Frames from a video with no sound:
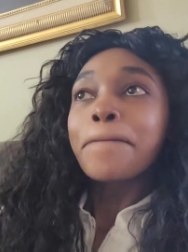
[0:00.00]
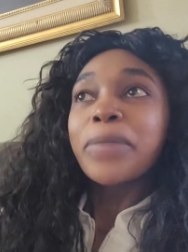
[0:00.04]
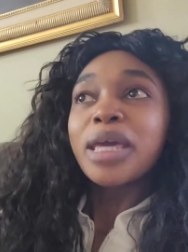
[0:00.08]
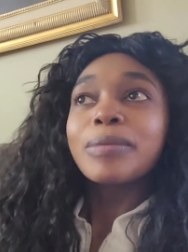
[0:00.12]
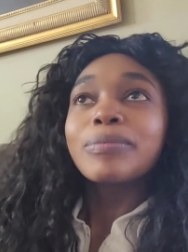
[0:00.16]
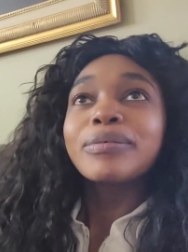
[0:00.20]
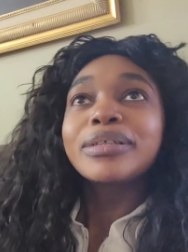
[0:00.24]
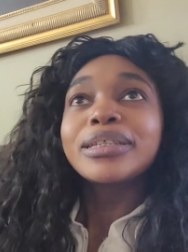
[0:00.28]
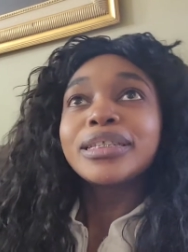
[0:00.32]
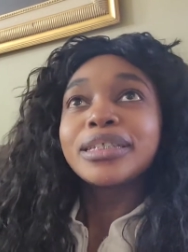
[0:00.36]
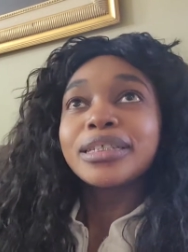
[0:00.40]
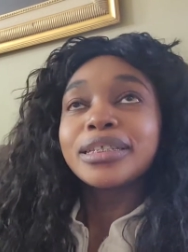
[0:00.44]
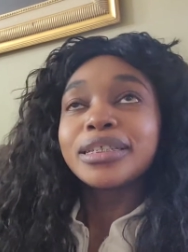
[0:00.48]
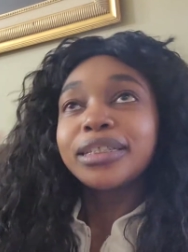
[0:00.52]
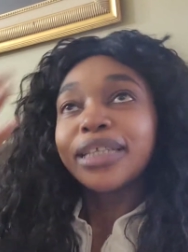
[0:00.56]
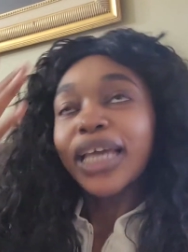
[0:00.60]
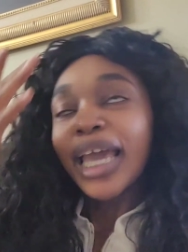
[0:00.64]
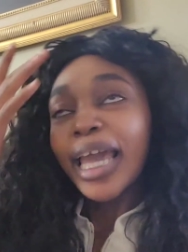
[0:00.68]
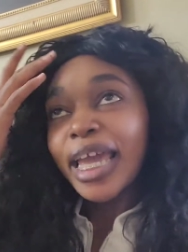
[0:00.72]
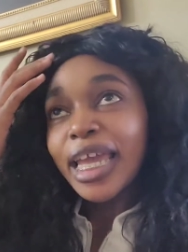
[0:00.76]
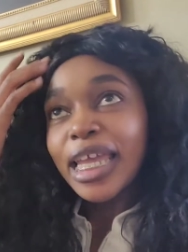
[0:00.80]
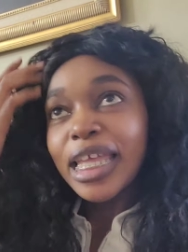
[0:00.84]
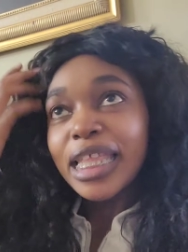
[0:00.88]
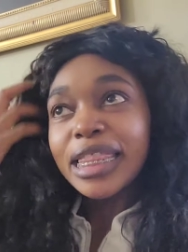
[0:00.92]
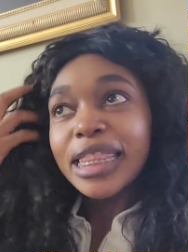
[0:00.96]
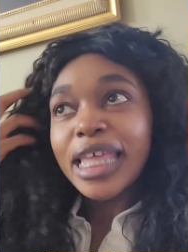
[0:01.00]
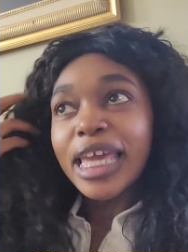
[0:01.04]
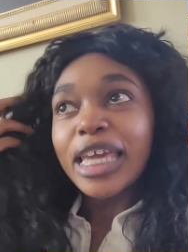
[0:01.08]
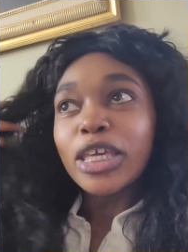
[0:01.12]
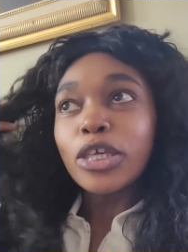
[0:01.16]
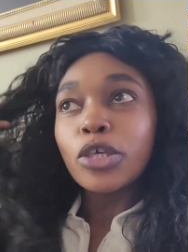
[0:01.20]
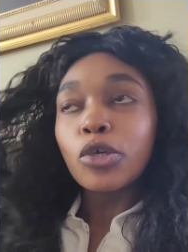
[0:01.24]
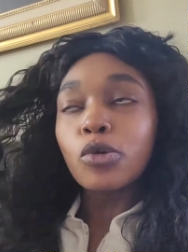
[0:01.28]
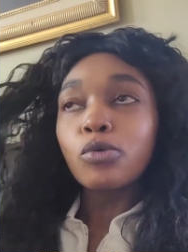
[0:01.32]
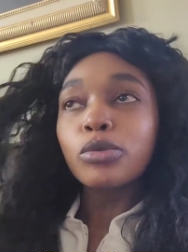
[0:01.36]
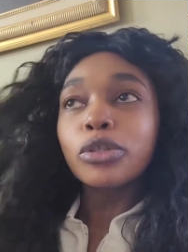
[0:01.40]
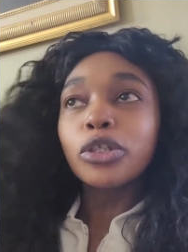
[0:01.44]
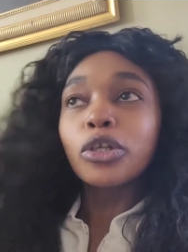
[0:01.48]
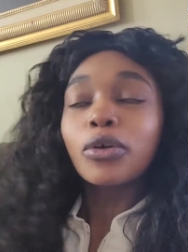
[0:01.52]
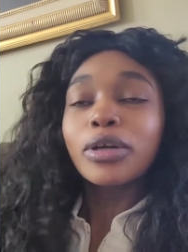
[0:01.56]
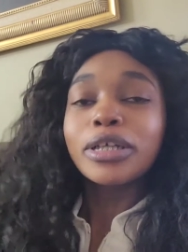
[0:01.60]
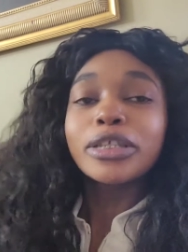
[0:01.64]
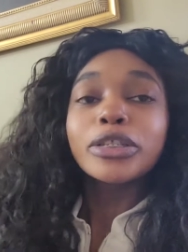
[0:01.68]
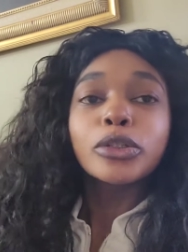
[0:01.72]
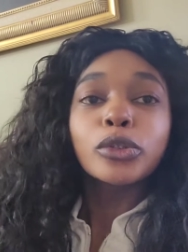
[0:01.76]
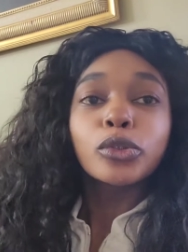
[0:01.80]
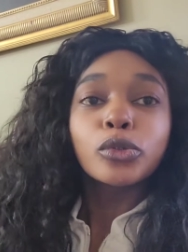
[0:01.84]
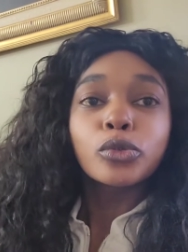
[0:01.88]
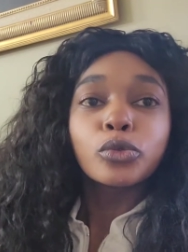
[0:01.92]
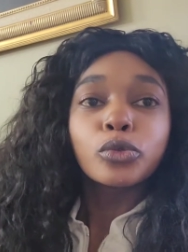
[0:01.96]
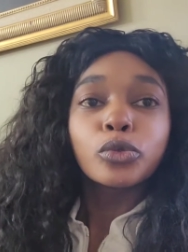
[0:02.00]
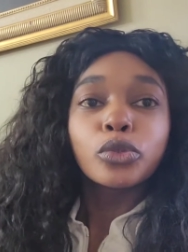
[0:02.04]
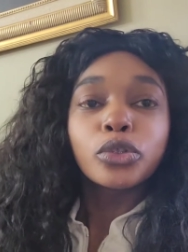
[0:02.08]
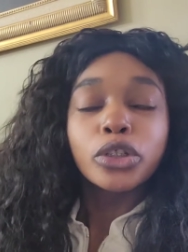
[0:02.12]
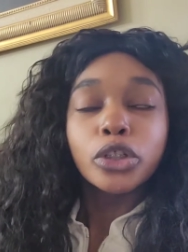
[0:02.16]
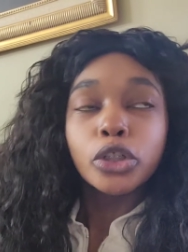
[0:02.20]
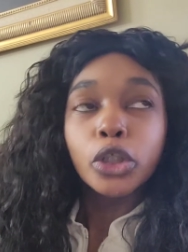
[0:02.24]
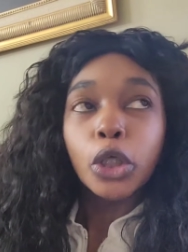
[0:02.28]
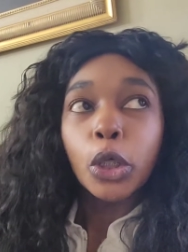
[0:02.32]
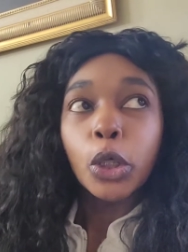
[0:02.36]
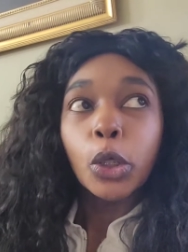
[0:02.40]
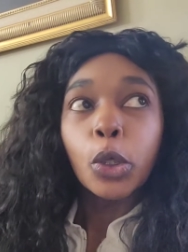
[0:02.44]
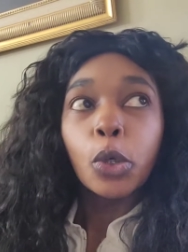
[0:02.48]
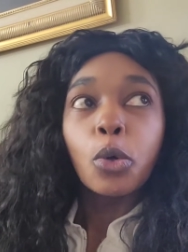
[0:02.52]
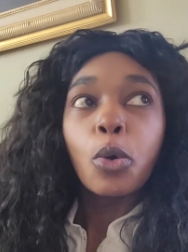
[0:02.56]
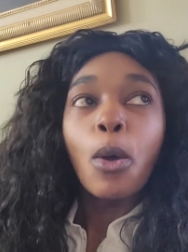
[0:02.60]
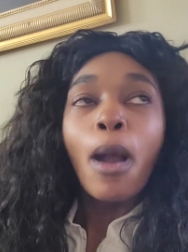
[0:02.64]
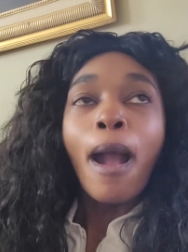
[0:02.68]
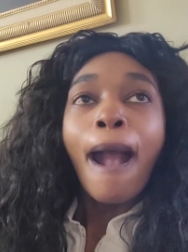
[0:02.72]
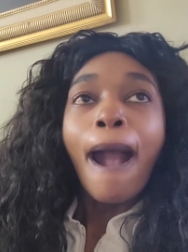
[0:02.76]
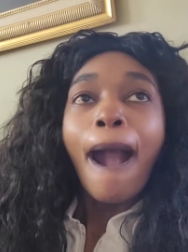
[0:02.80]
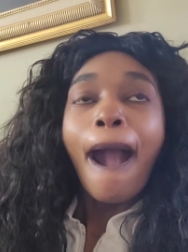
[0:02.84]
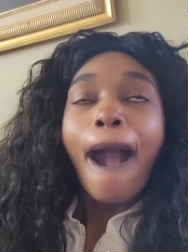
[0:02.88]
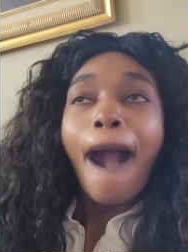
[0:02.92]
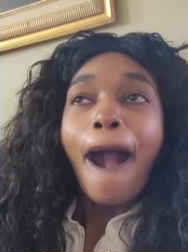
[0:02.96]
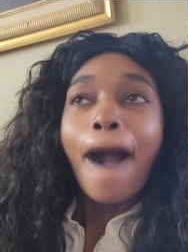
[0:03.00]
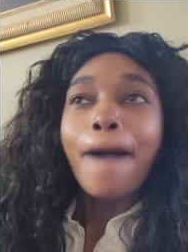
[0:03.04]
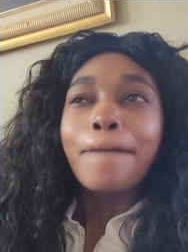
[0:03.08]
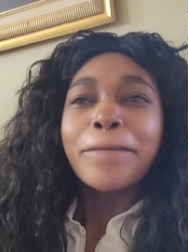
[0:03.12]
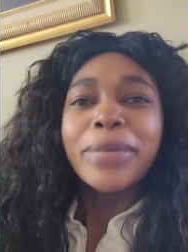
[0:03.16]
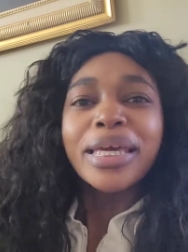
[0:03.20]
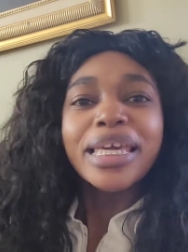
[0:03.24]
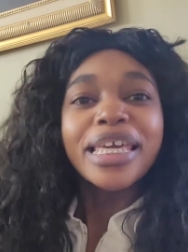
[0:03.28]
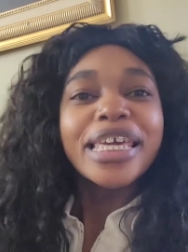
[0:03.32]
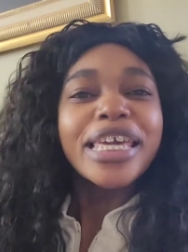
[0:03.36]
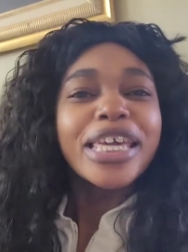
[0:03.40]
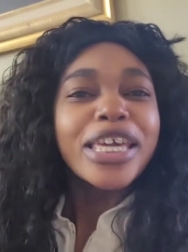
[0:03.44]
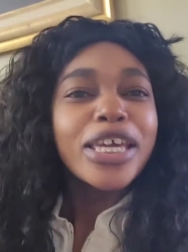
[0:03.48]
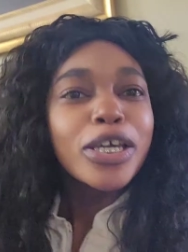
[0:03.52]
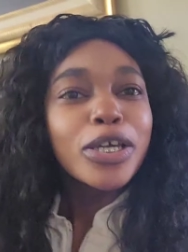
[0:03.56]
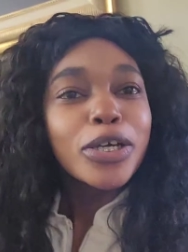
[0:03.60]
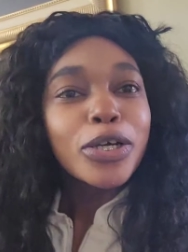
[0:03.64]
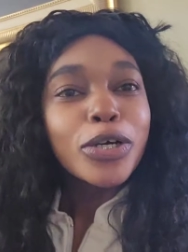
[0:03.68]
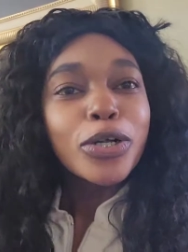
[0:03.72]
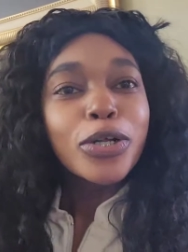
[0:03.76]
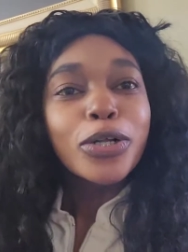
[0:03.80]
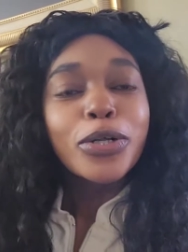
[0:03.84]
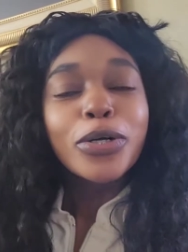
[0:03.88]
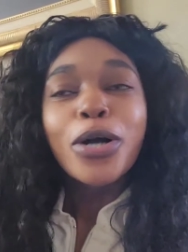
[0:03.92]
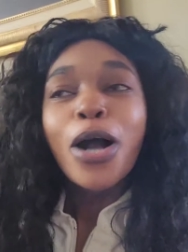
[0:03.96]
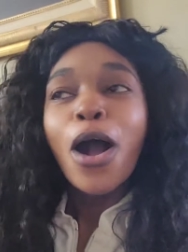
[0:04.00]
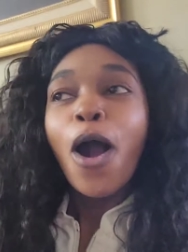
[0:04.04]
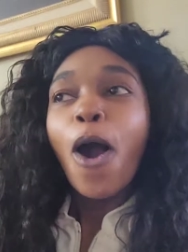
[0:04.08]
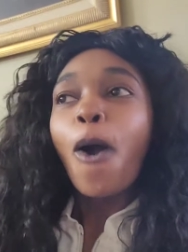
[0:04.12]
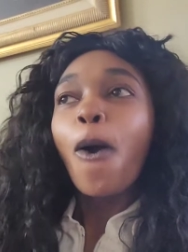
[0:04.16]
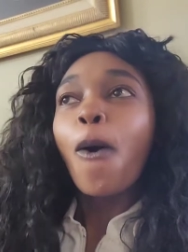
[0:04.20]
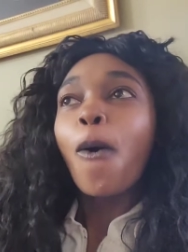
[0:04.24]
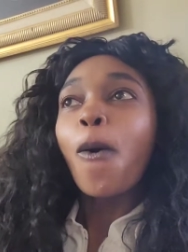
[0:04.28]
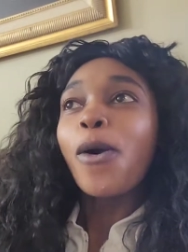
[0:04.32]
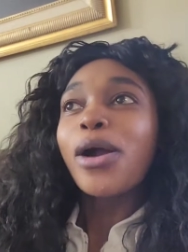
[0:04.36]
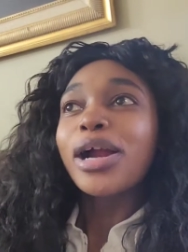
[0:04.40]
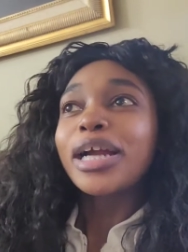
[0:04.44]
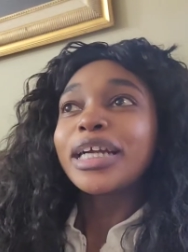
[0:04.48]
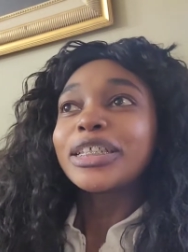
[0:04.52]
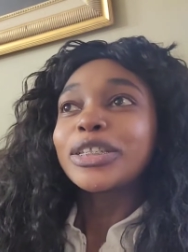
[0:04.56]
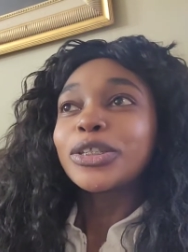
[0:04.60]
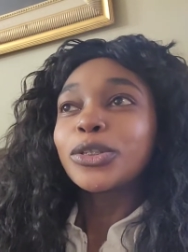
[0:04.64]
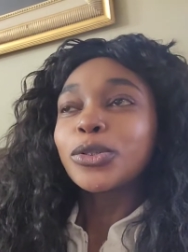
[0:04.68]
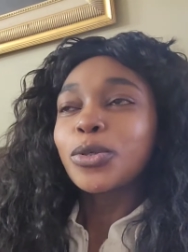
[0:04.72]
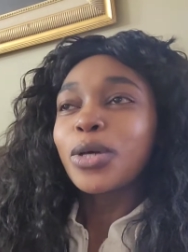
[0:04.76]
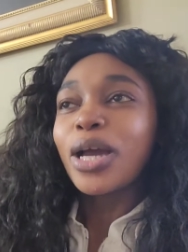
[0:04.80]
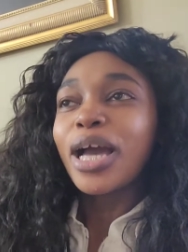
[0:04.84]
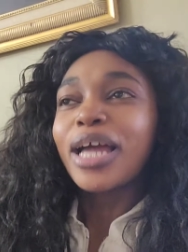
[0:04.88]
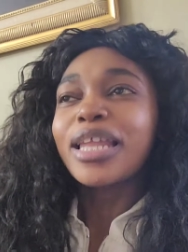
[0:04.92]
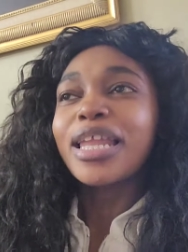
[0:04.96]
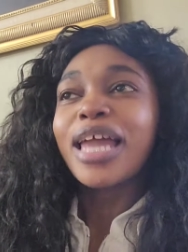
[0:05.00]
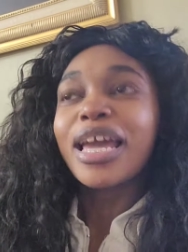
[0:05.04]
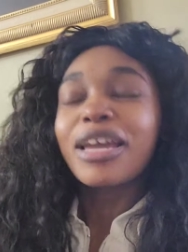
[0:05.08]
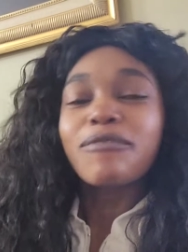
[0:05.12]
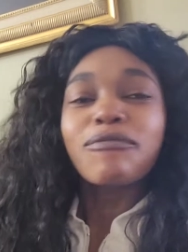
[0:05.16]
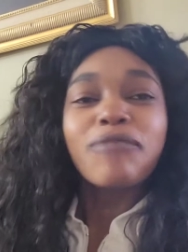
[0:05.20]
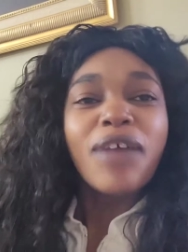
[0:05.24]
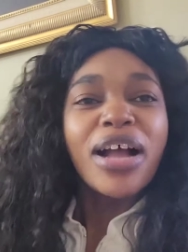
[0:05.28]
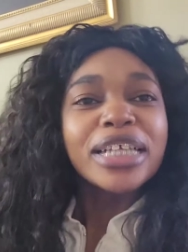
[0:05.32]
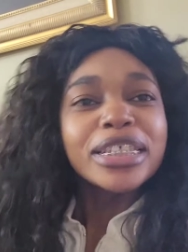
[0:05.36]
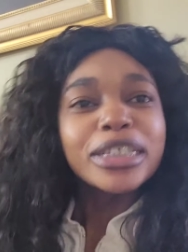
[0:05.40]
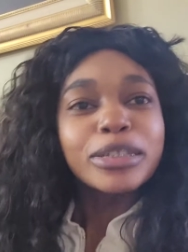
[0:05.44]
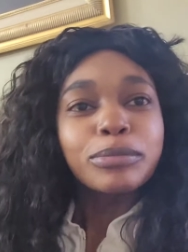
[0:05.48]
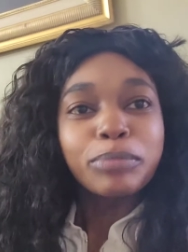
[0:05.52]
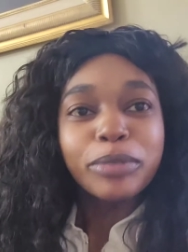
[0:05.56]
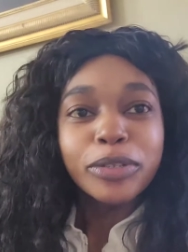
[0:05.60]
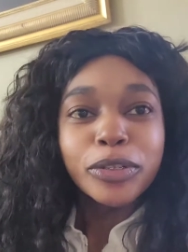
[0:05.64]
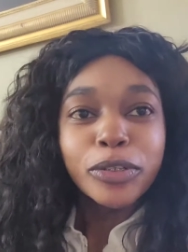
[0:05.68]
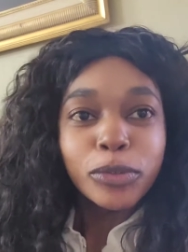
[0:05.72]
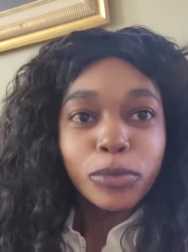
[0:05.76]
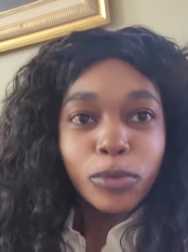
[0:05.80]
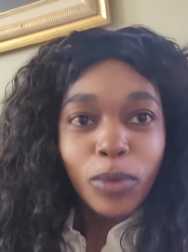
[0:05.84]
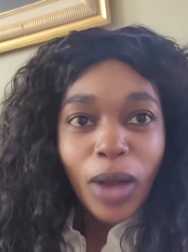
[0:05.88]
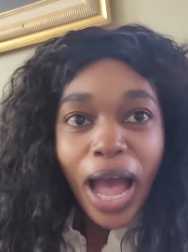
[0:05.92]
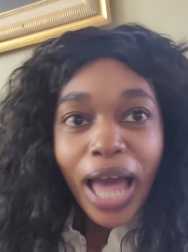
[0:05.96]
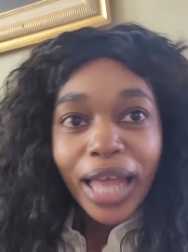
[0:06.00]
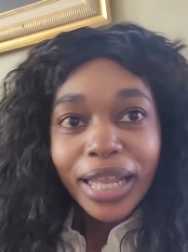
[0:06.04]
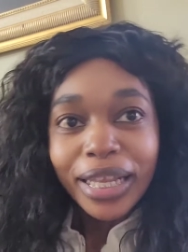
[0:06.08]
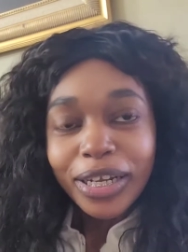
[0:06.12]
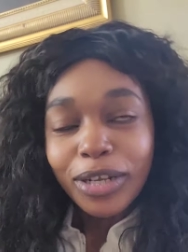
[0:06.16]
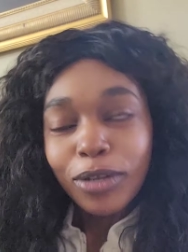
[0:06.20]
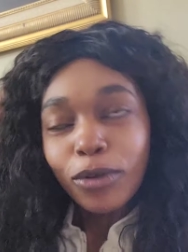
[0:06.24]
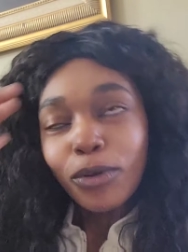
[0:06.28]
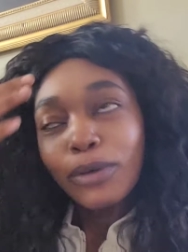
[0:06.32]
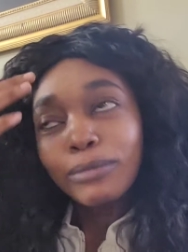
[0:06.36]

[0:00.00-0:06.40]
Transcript: people today, they use crystals to um, heal or to like find spirituality.